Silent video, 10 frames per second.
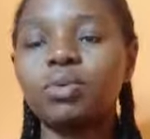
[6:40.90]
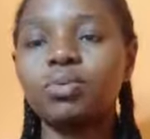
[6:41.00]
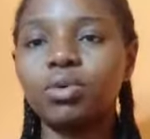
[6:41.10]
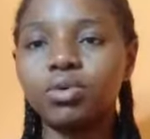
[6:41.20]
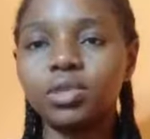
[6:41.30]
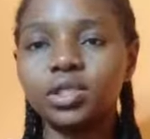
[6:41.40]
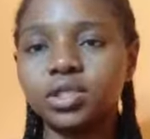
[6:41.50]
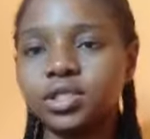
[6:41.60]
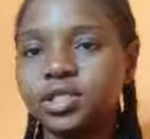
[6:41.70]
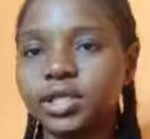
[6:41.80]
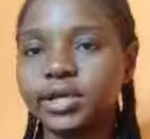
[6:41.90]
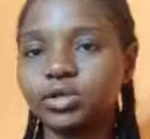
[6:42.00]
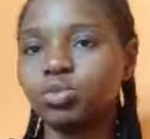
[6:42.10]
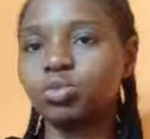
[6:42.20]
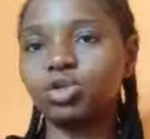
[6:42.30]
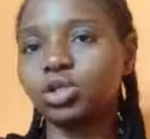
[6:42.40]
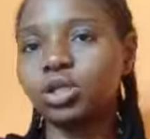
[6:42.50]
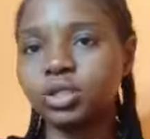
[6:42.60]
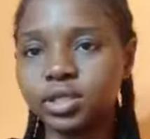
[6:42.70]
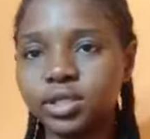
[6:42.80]
publicity designs or professional
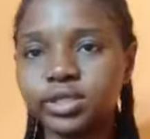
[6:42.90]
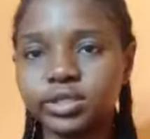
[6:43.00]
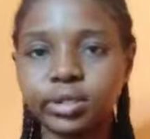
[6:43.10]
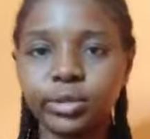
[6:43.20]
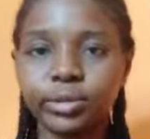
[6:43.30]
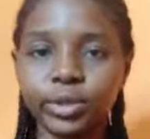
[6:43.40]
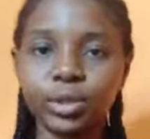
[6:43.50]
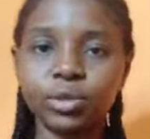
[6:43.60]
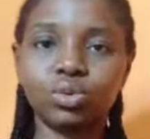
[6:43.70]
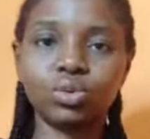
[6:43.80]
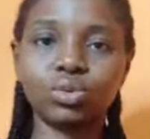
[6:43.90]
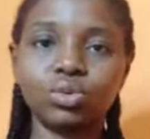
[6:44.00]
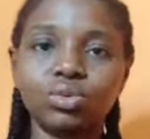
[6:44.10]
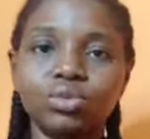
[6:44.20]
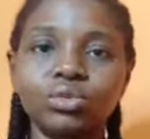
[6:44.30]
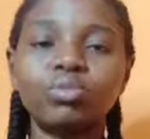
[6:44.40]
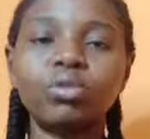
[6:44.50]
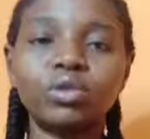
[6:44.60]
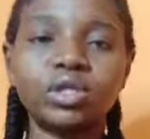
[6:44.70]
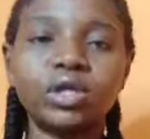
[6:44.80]
designs now, okay, to
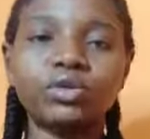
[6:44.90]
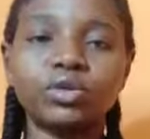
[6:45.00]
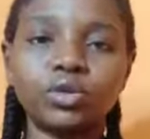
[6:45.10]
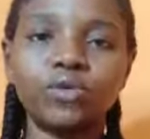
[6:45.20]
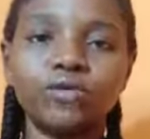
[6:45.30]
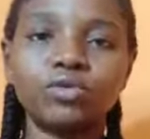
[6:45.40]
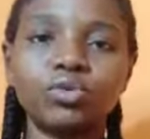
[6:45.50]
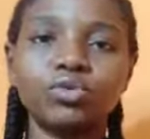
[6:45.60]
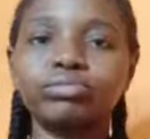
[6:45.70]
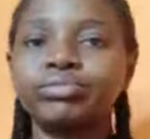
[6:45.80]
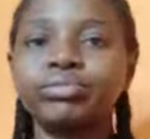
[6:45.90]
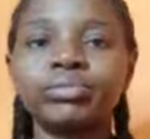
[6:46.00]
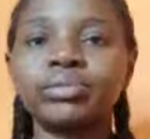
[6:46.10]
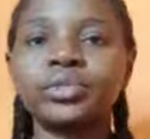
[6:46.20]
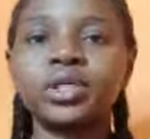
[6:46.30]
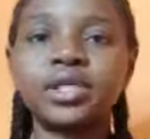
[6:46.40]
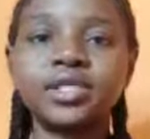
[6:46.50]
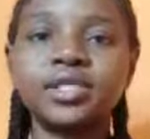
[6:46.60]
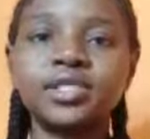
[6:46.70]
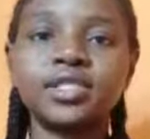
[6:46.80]
publicize yourself. So get
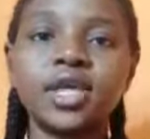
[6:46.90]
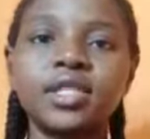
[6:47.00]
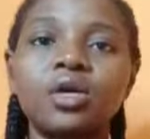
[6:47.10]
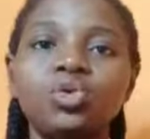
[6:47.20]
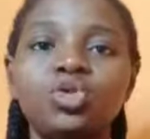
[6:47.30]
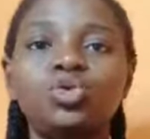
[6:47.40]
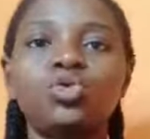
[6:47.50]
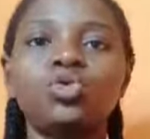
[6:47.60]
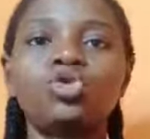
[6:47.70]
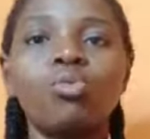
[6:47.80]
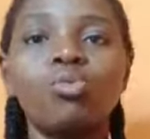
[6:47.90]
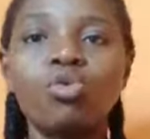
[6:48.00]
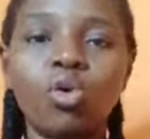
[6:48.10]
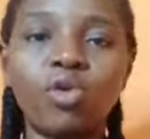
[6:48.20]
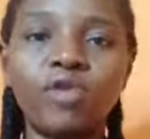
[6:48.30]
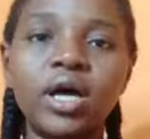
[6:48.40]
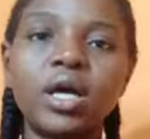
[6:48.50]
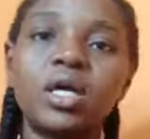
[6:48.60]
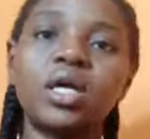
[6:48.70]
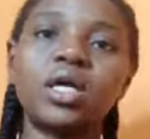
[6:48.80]
a design that will show your book cover,
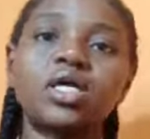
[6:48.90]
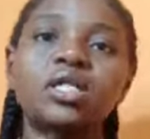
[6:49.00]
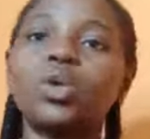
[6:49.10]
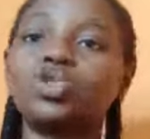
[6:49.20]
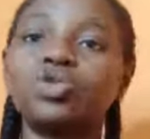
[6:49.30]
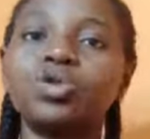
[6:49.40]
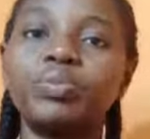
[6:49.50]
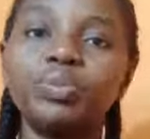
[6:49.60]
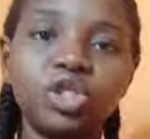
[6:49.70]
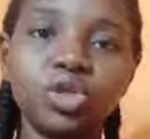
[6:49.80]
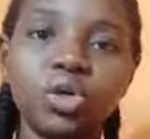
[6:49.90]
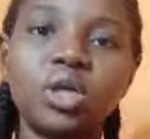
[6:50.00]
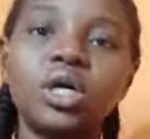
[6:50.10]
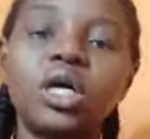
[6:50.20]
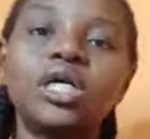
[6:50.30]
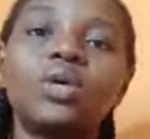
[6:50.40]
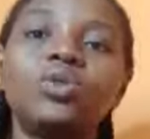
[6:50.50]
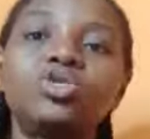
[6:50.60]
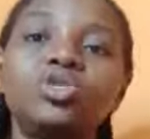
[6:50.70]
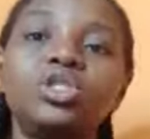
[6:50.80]
that will show your picture, and that will
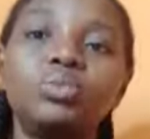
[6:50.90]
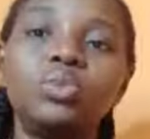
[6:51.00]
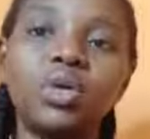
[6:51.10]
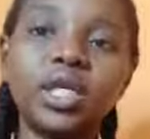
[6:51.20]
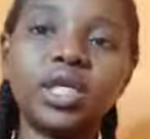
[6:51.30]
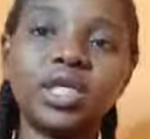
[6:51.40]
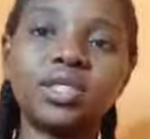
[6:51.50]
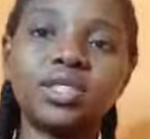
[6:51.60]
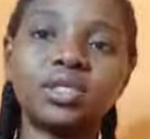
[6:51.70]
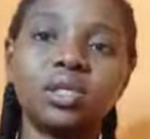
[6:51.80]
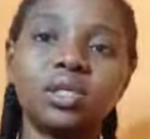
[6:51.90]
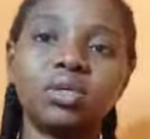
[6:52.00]
show the book links